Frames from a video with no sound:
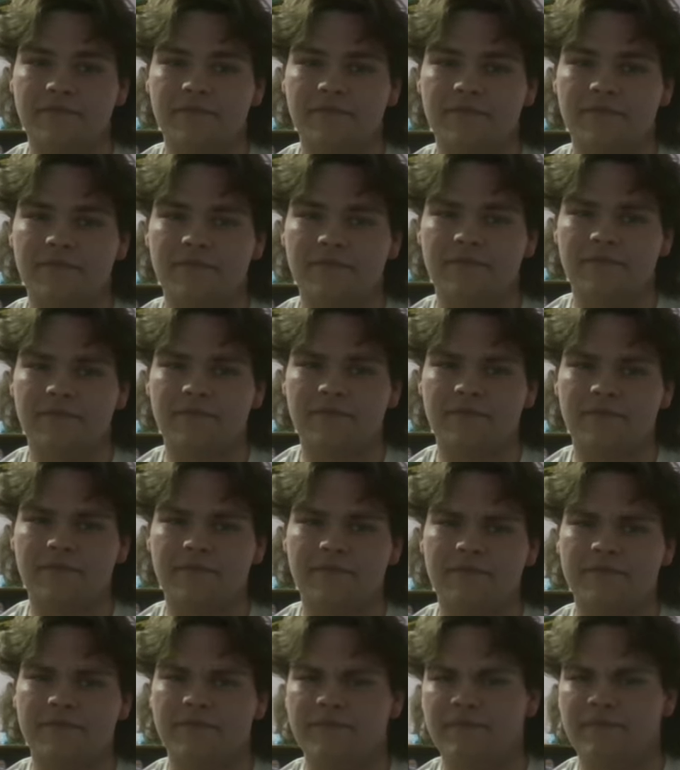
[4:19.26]

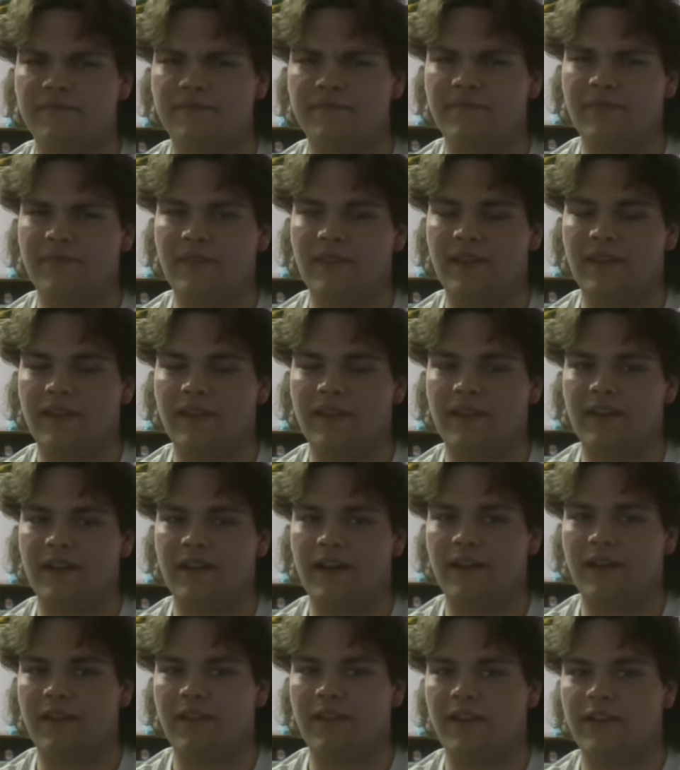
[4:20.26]
Maybe. Mm,
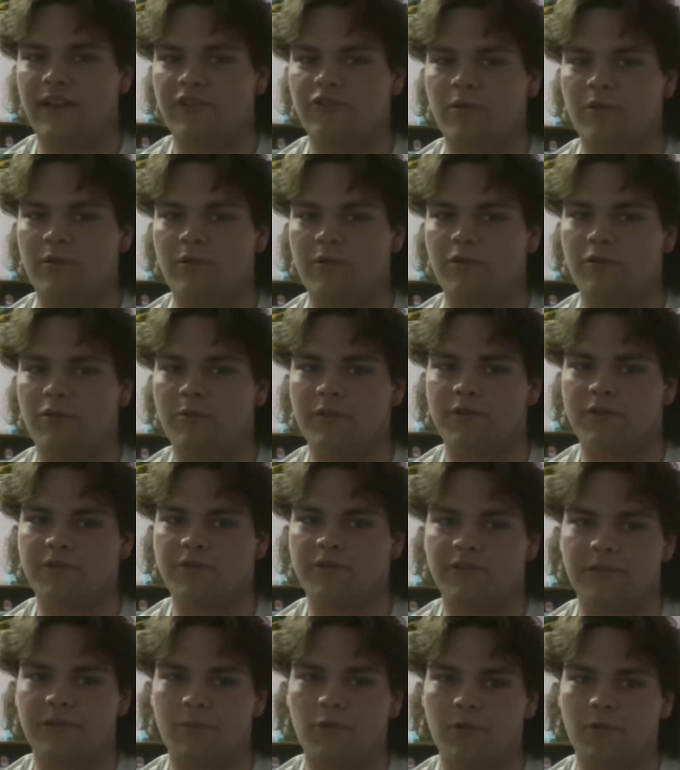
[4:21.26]
I like Giorno
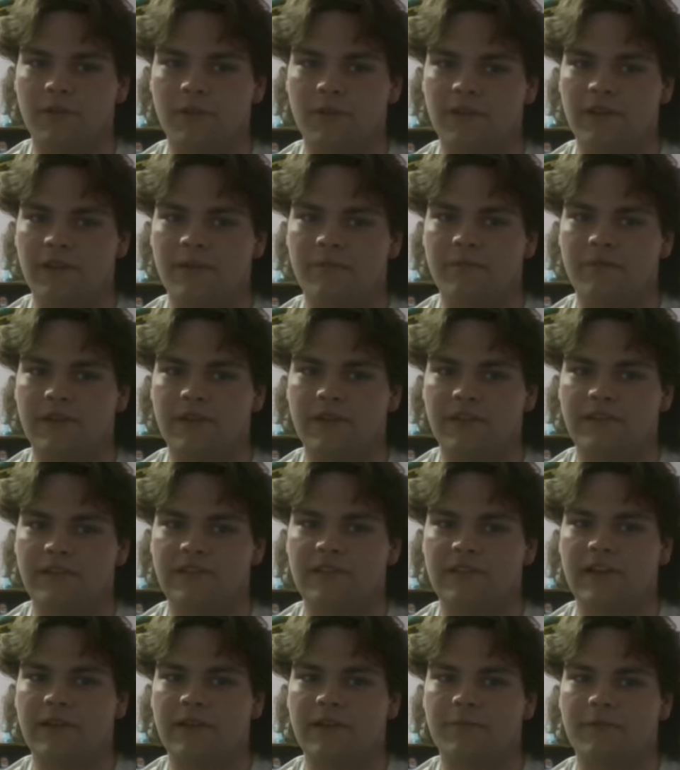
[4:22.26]
personally more than him in mm.
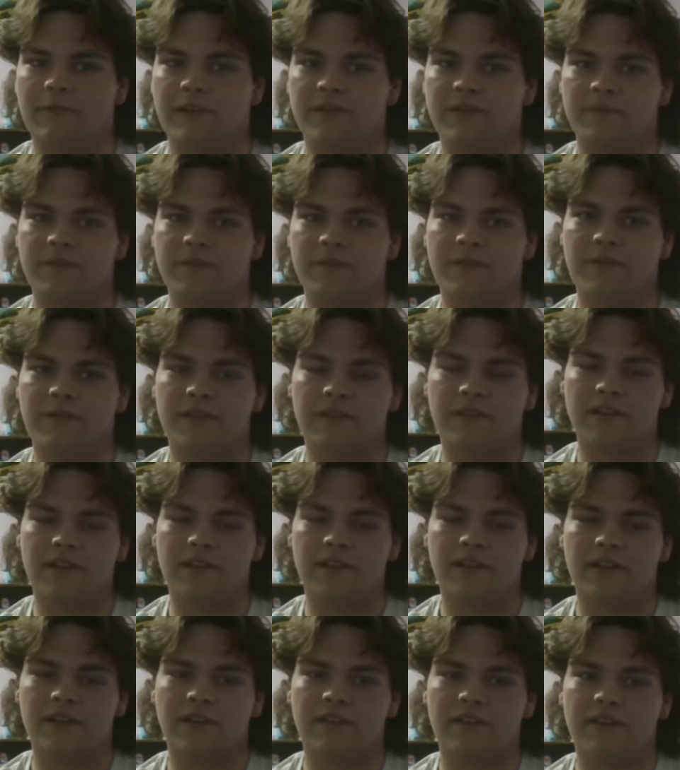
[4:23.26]
design wise, but
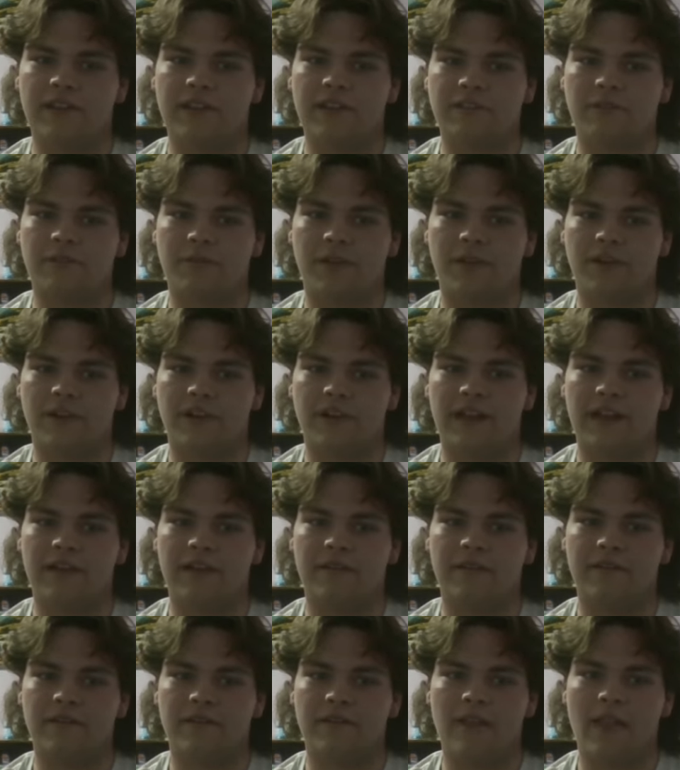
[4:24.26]
that's alright. A.
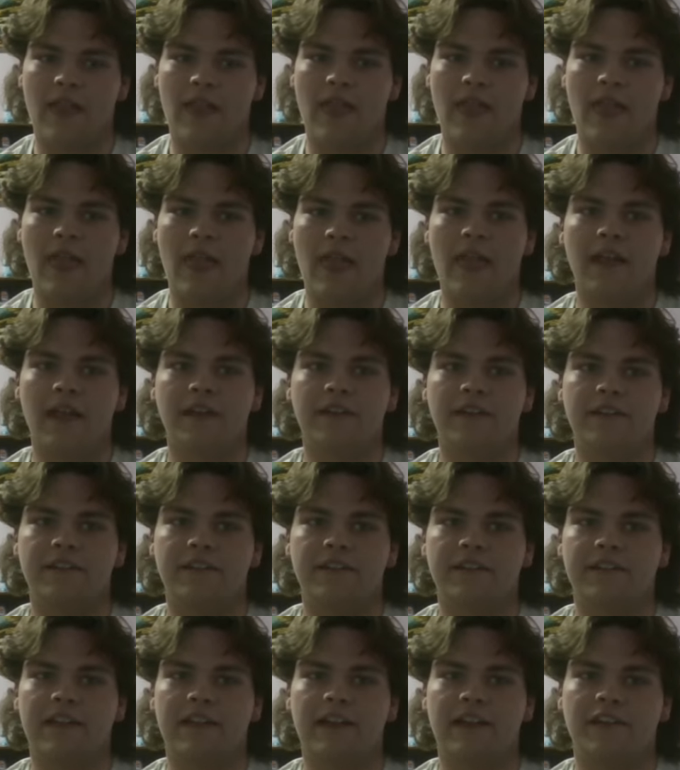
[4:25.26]

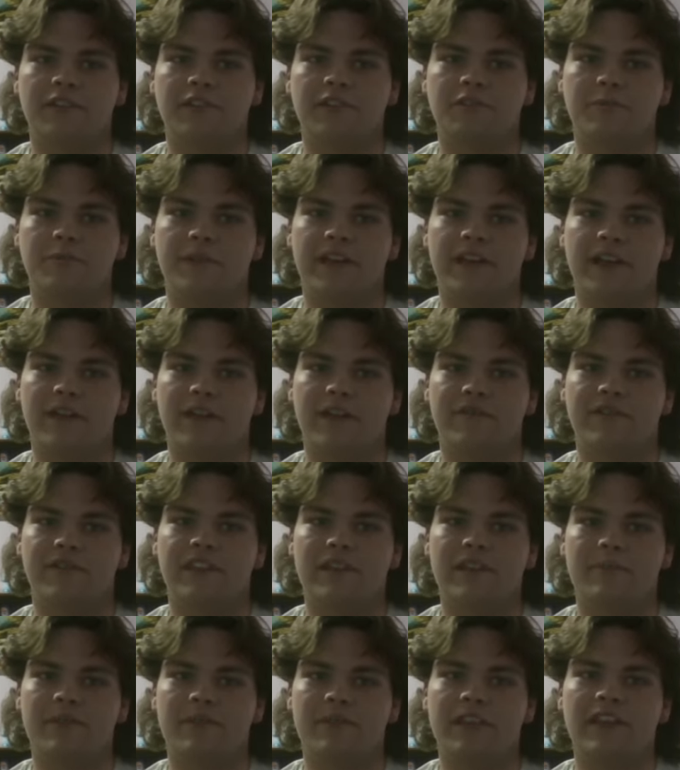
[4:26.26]
Next, we have
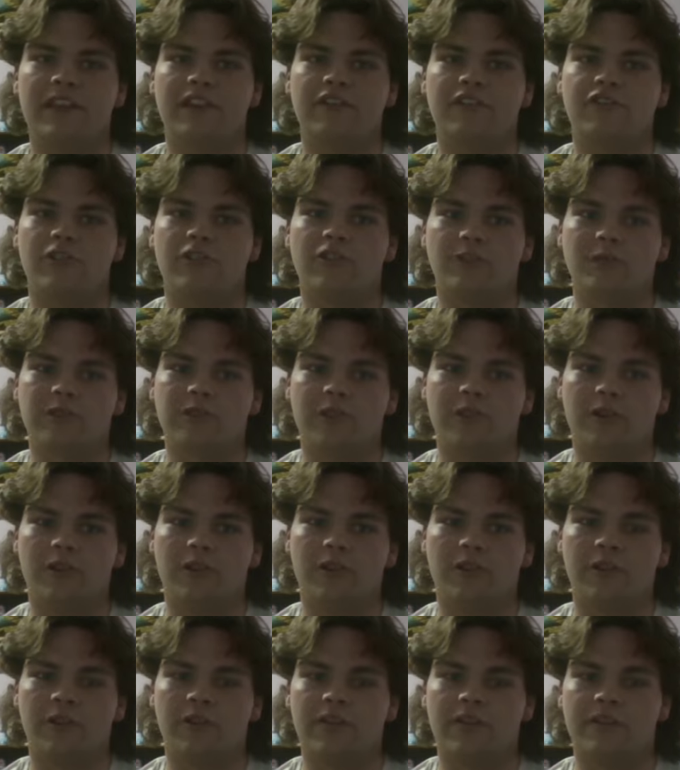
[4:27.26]
the peak
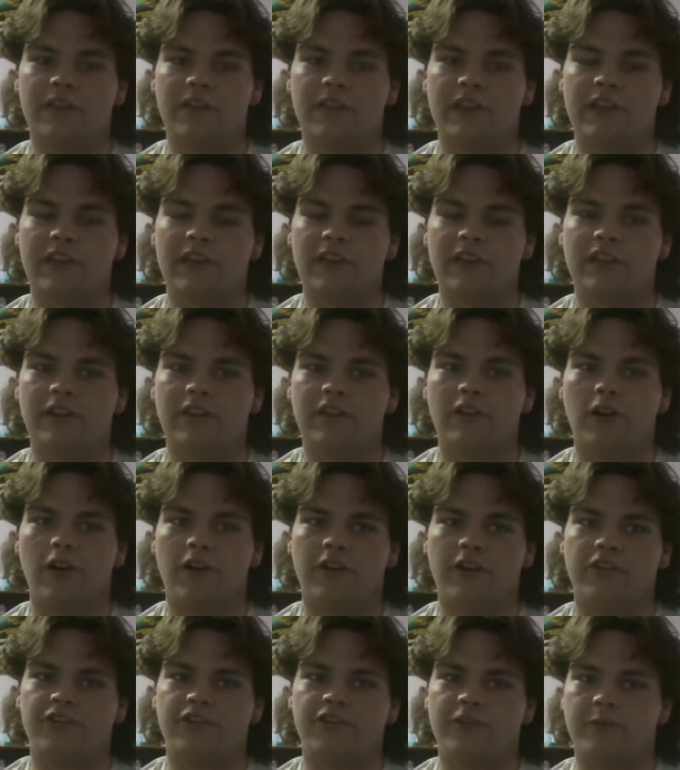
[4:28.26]
Joestar, the
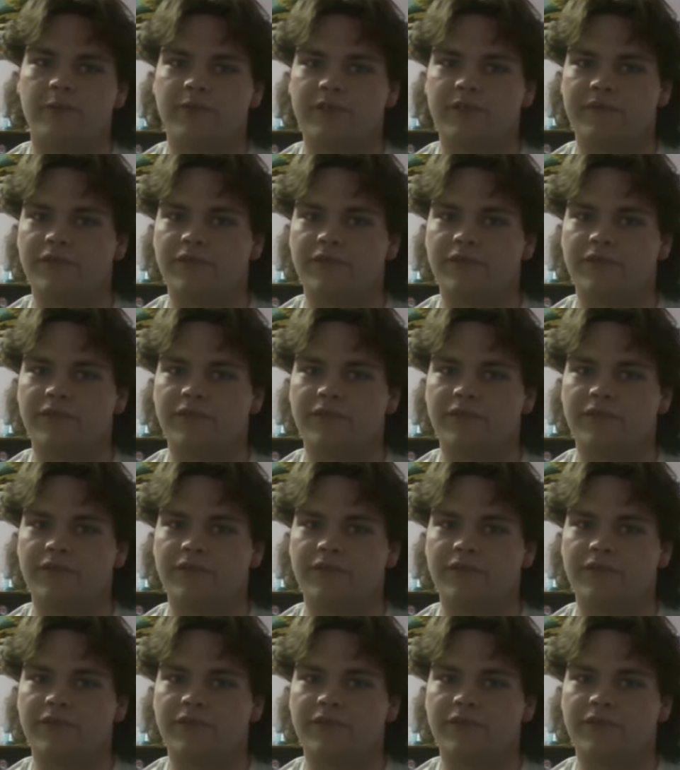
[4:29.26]
young Joseph